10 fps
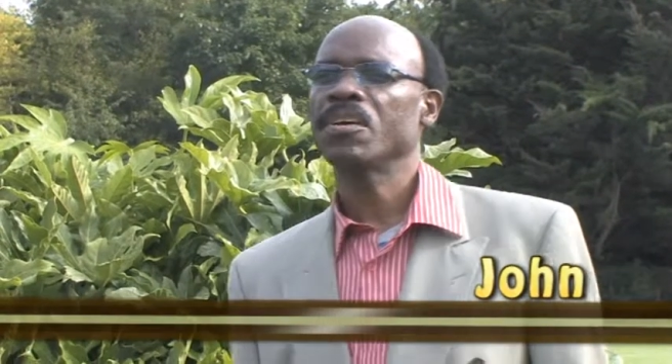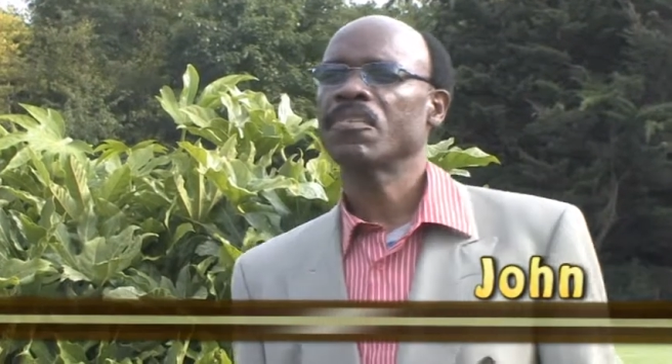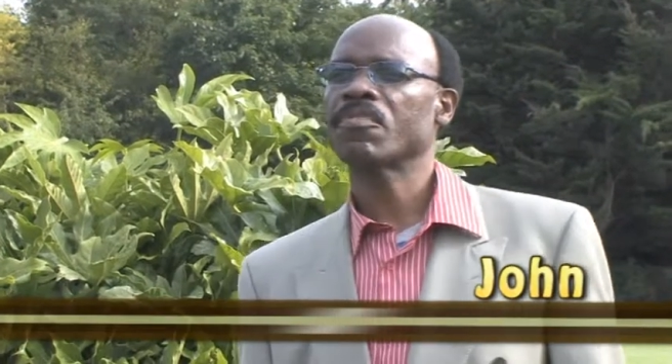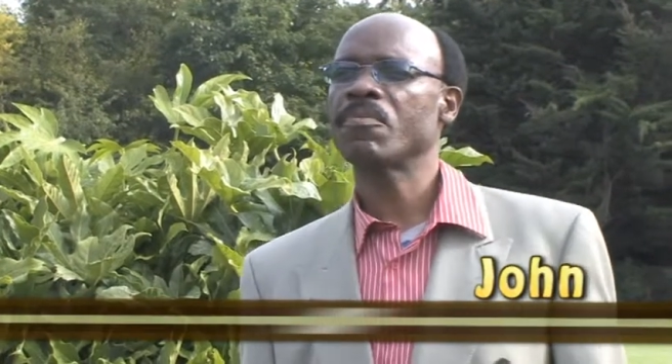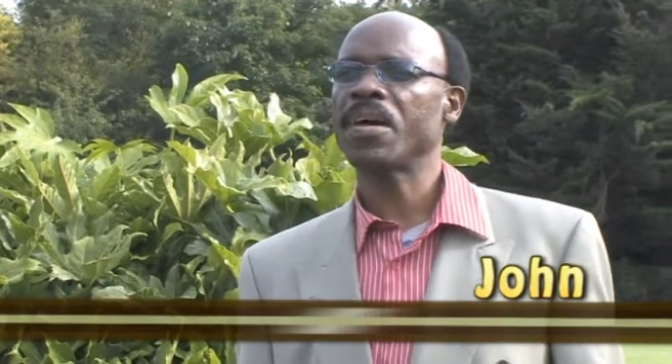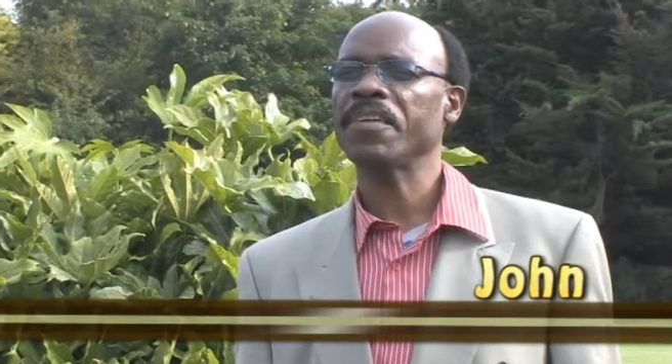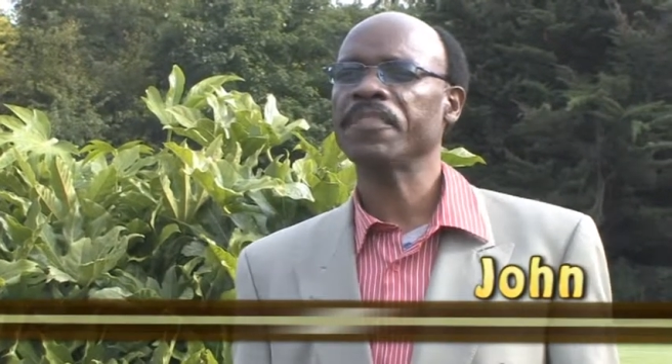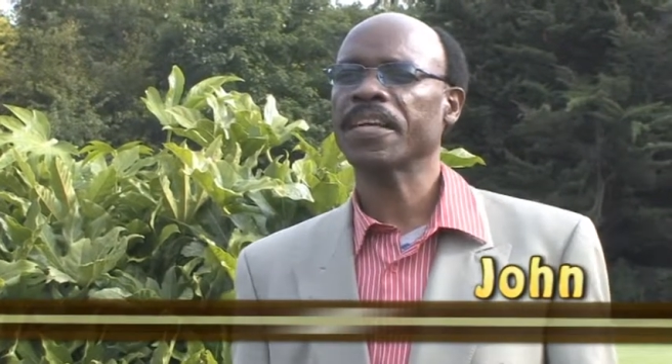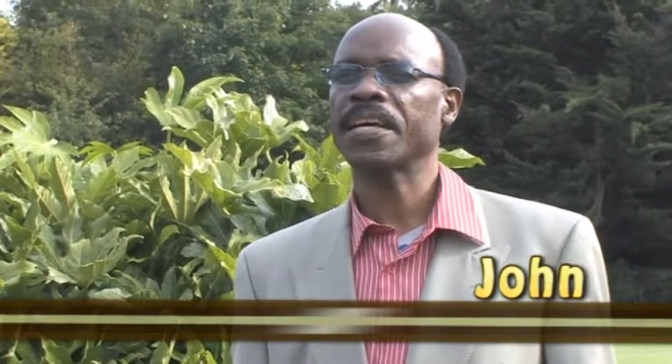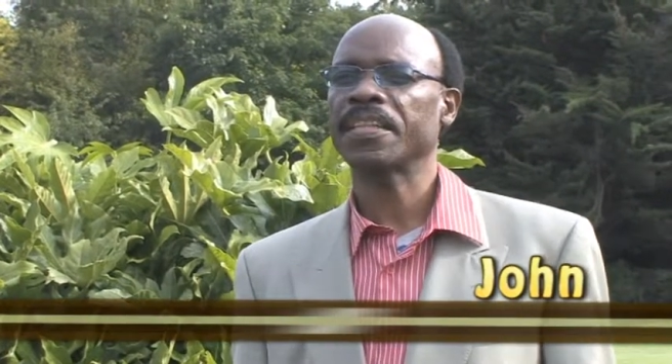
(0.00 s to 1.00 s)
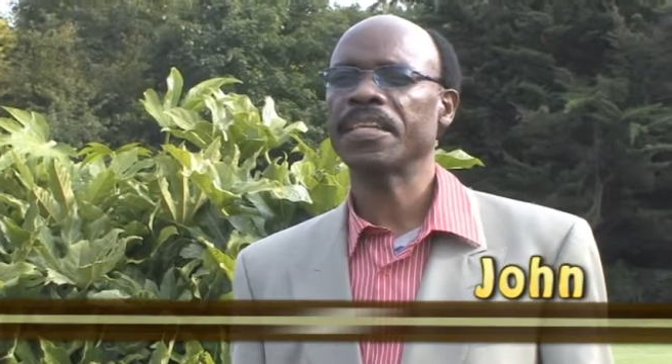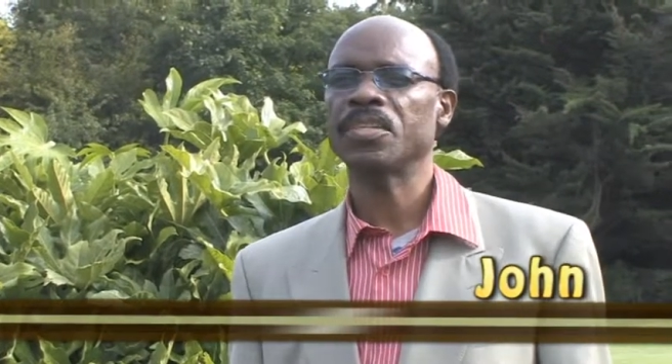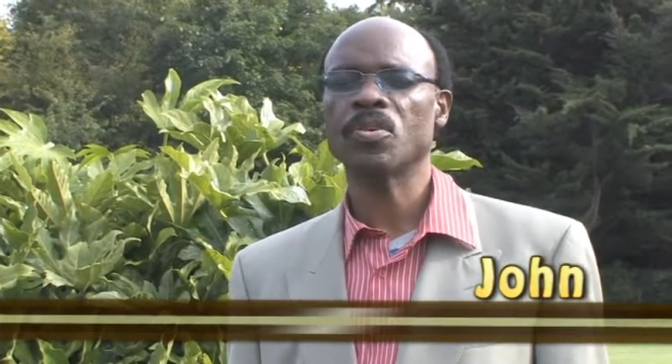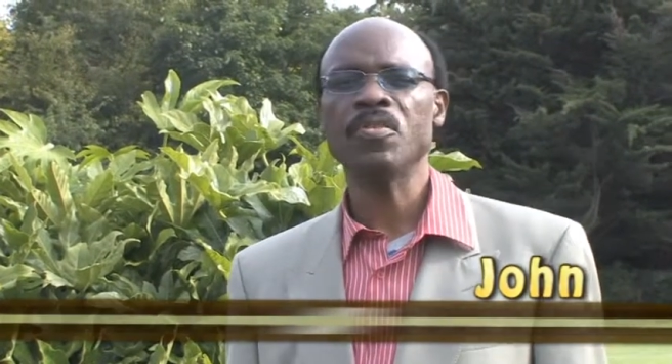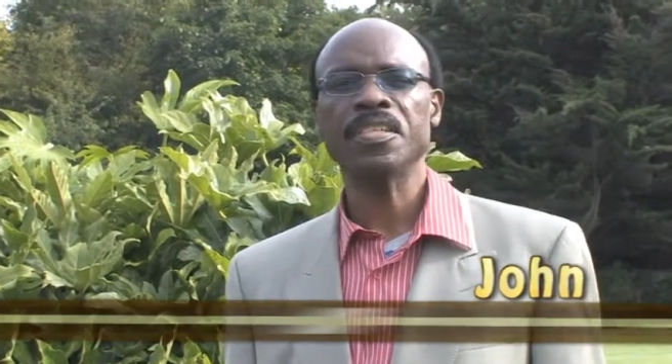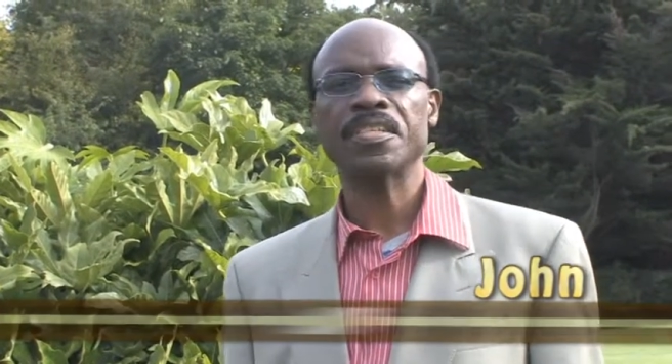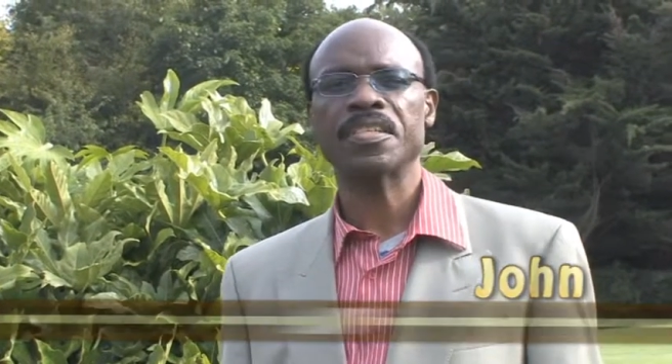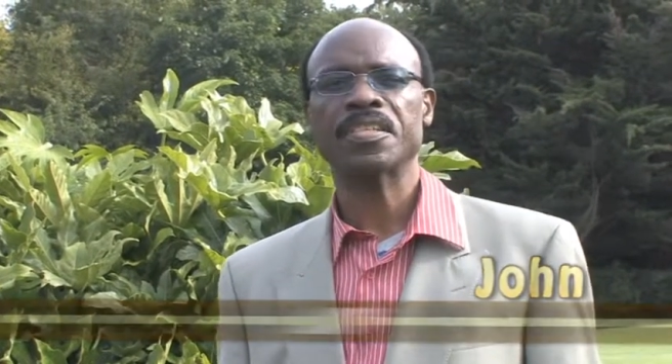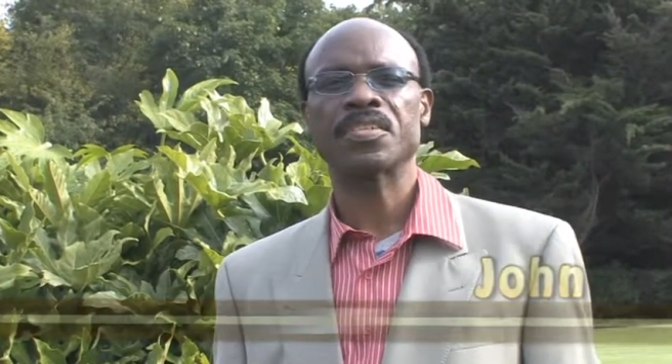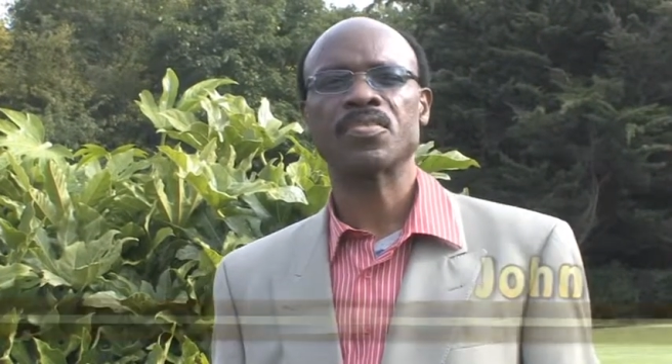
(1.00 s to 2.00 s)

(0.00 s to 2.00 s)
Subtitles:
from Africa, they don't